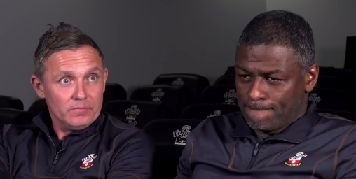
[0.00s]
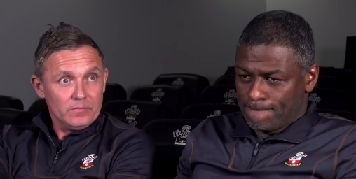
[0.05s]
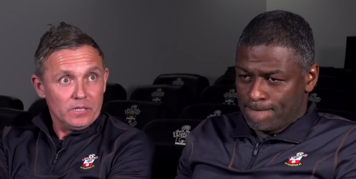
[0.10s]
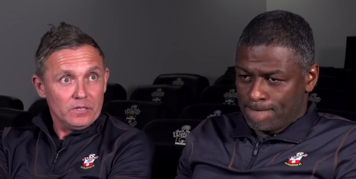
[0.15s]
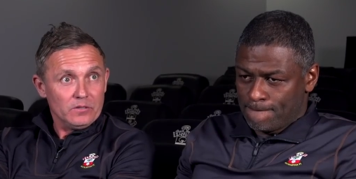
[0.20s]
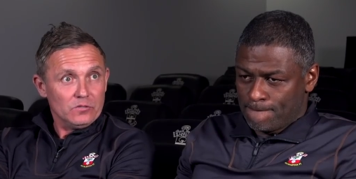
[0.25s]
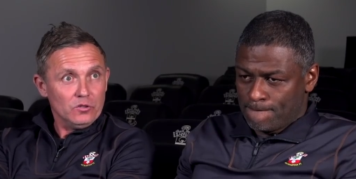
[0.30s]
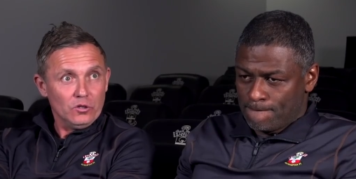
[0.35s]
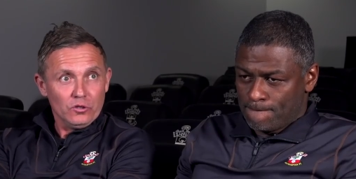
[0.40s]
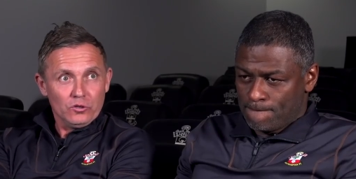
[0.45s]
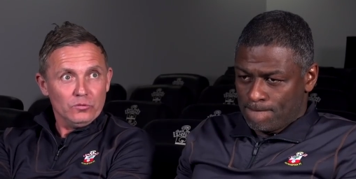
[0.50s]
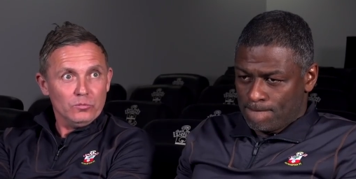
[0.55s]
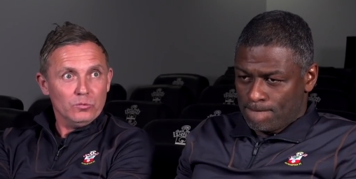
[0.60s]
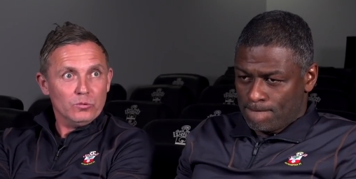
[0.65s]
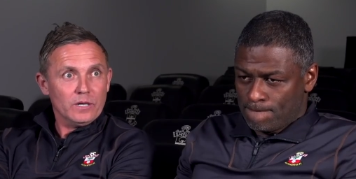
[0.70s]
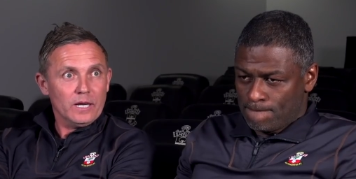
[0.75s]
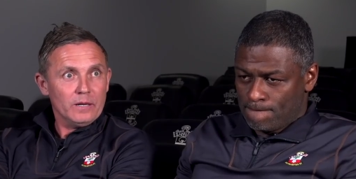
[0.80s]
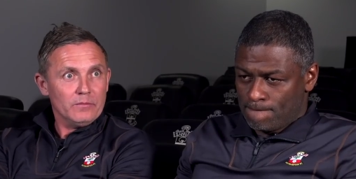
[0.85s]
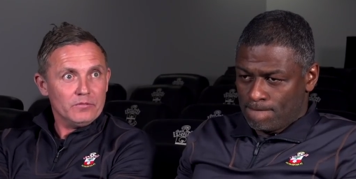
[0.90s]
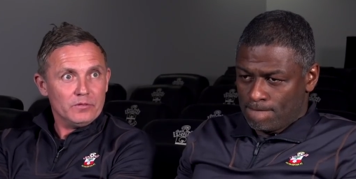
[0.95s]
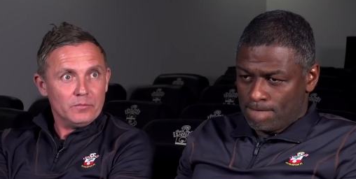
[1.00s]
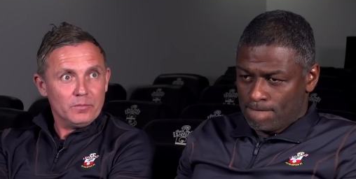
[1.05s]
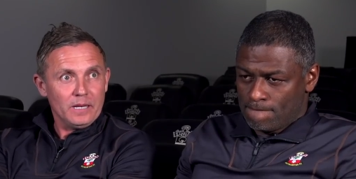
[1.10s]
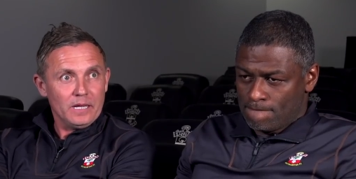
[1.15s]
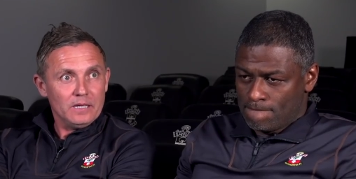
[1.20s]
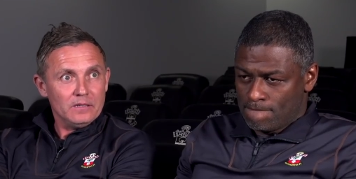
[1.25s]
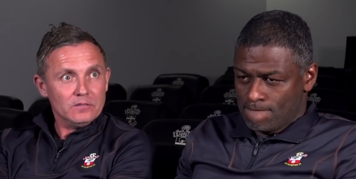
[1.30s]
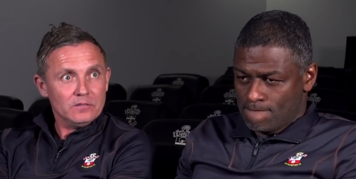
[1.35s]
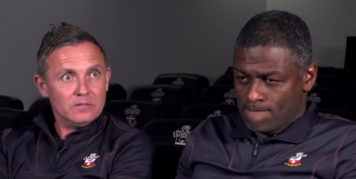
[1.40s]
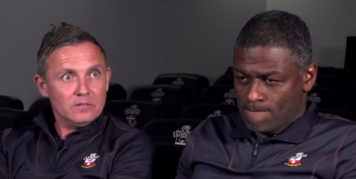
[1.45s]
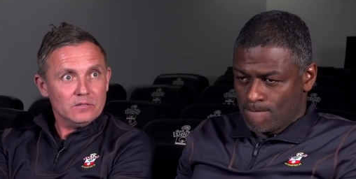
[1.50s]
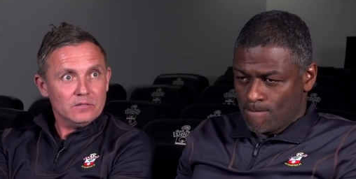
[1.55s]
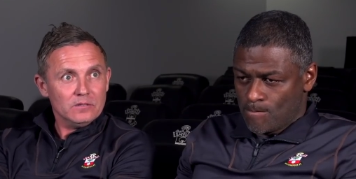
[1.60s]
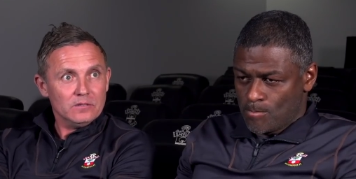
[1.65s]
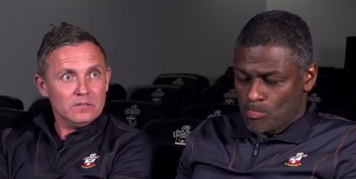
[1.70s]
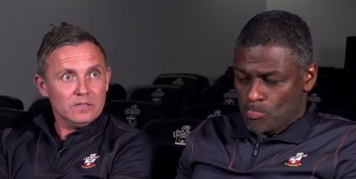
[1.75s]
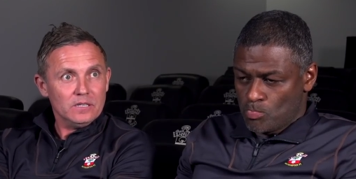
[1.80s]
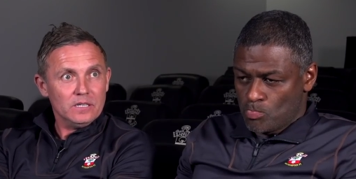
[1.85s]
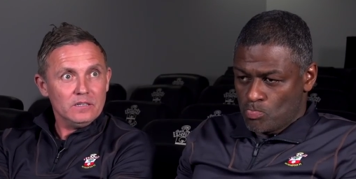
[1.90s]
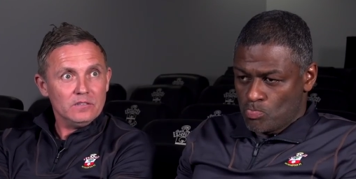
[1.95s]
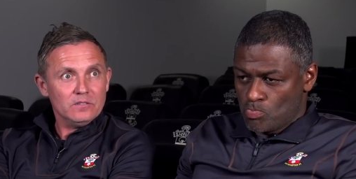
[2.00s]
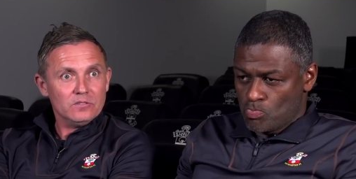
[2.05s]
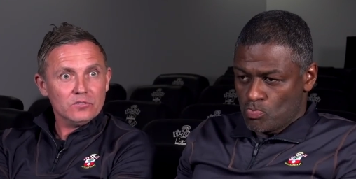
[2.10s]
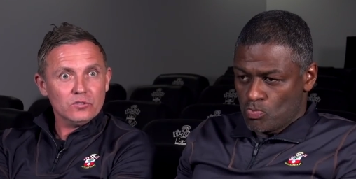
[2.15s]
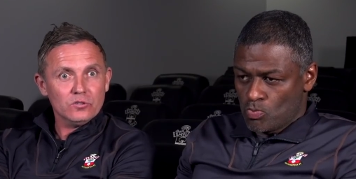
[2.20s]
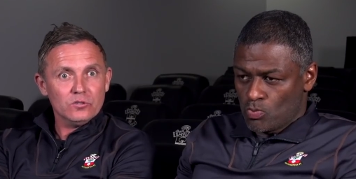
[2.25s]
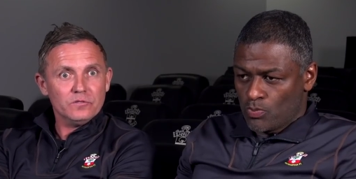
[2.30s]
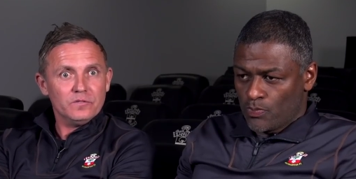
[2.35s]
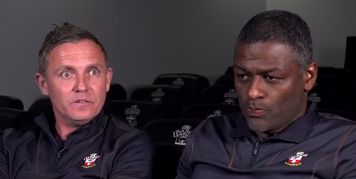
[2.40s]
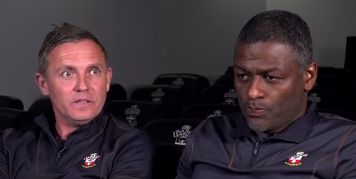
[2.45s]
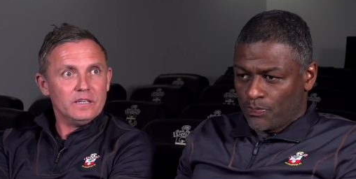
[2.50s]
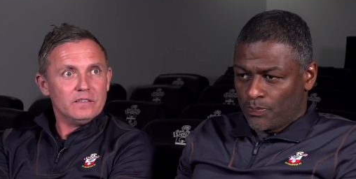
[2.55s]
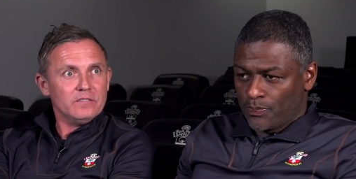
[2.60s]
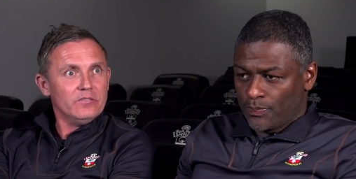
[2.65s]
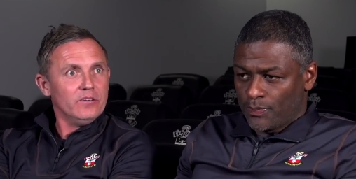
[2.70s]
Speaker 1: you know, it's not a normal game for the players, is good for their